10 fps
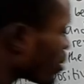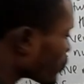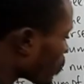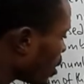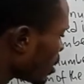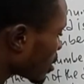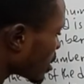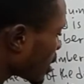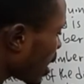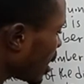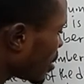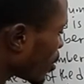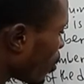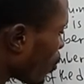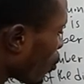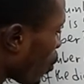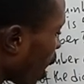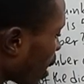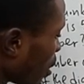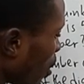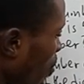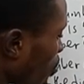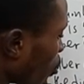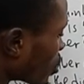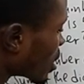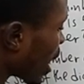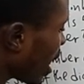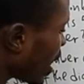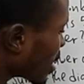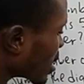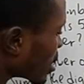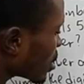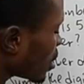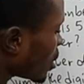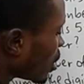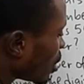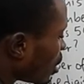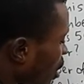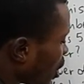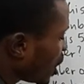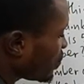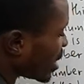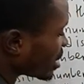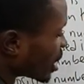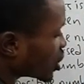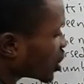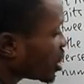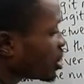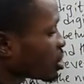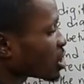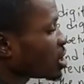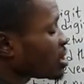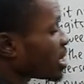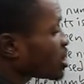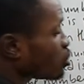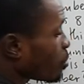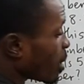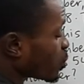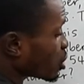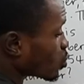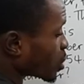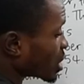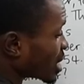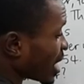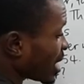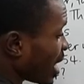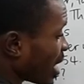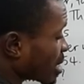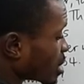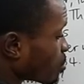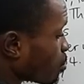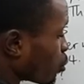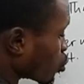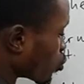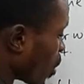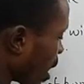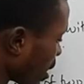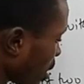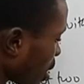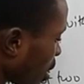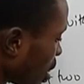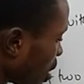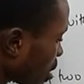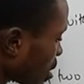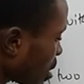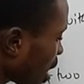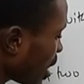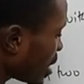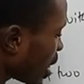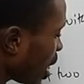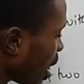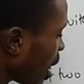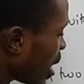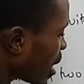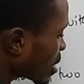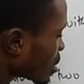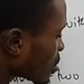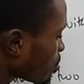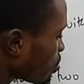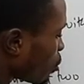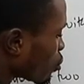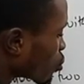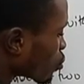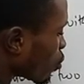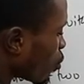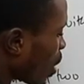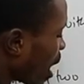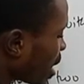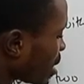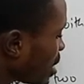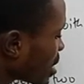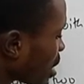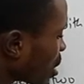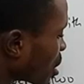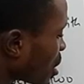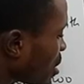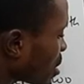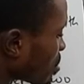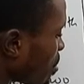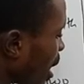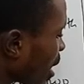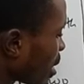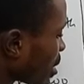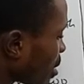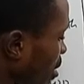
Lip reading: you have 10y plus x. If they are interchanged, then the number, which is what? 10x plus y, 10x plus y is increased by